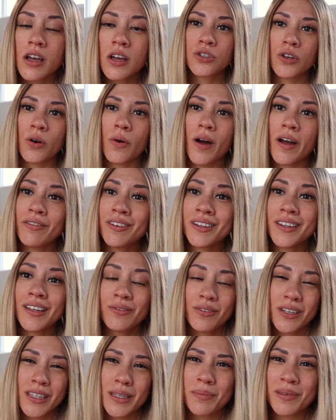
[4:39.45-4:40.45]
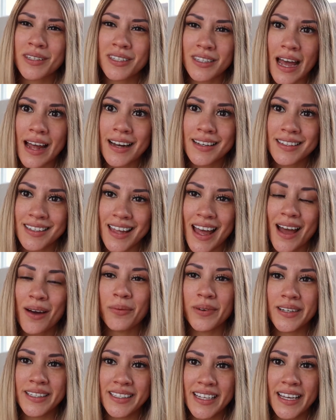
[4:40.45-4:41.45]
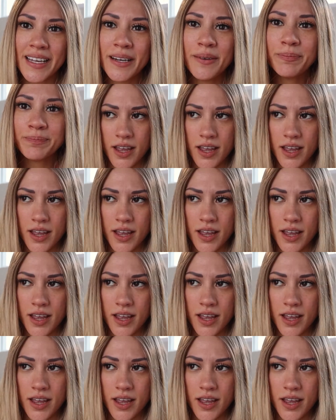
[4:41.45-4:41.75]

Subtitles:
So everything really besides that we did,